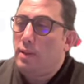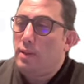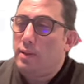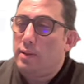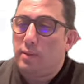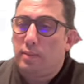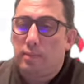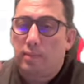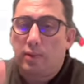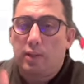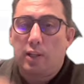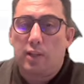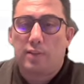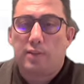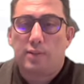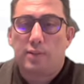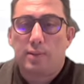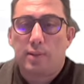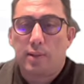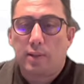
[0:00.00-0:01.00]

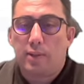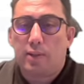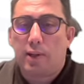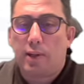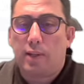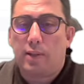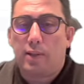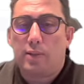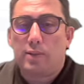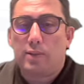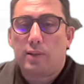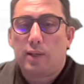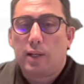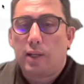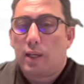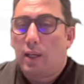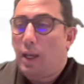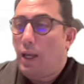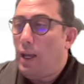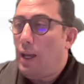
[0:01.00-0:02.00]
this traders
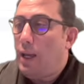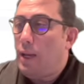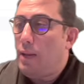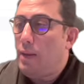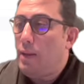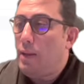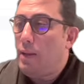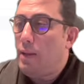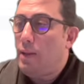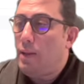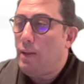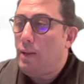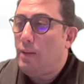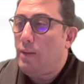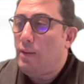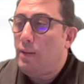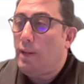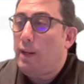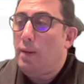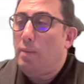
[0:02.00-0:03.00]
and uh,
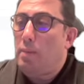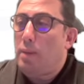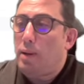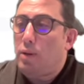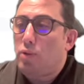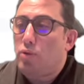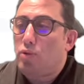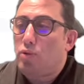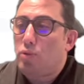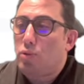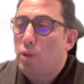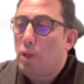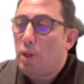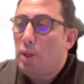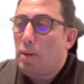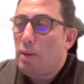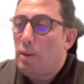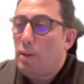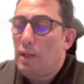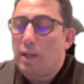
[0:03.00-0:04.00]
three months
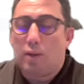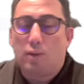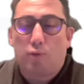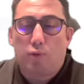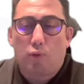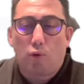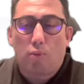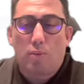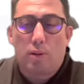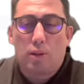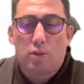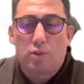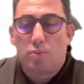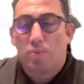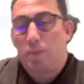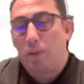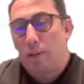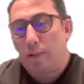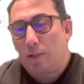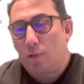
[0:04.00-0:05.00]
not four months,
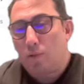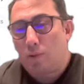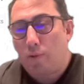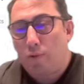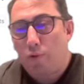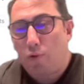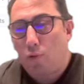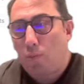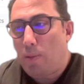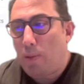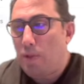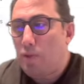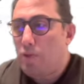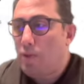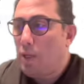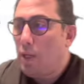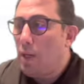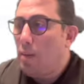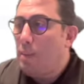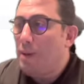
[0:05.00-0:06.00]
other were four months,
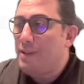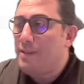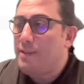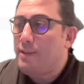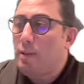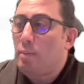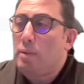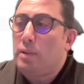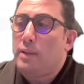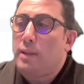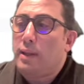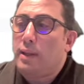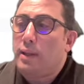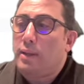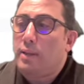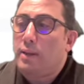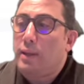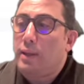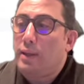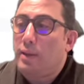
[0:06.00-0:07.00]
but stability
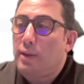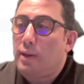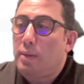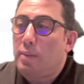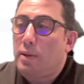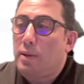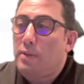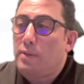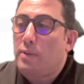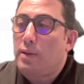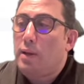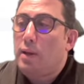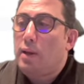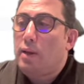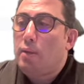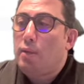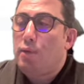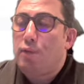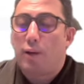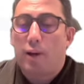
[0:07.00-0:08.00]
in, in three months,
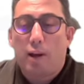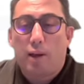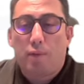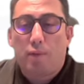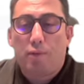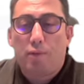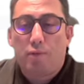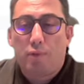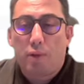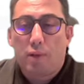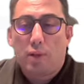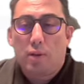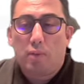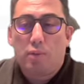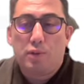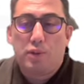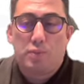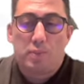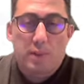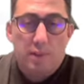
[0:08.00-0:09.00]
five,
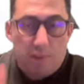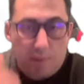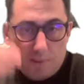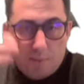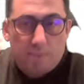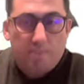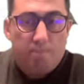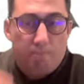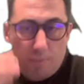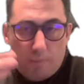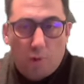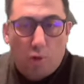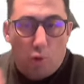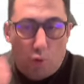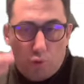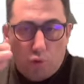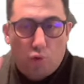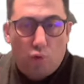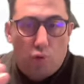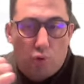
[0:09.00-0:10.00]
which means
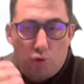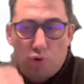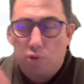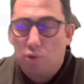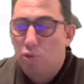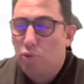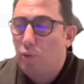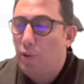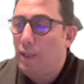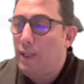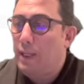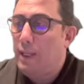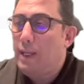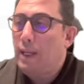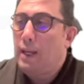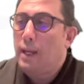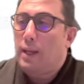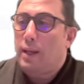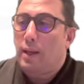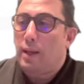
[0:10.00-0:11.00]
continuously doing,
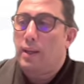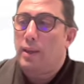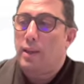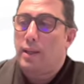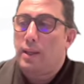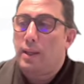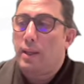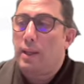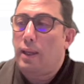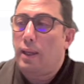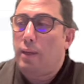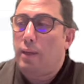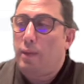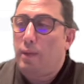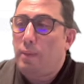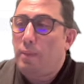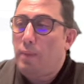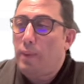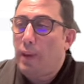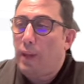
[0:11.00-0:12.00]
and
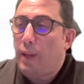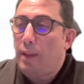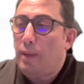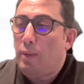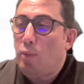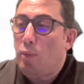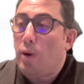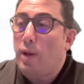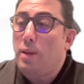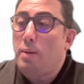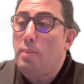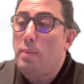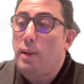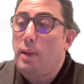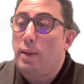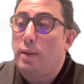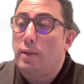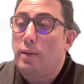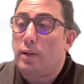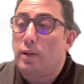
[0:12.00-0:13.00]
uh, and one
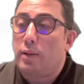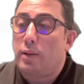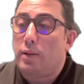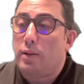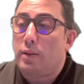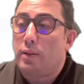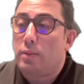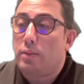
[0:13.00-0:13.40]
million dollar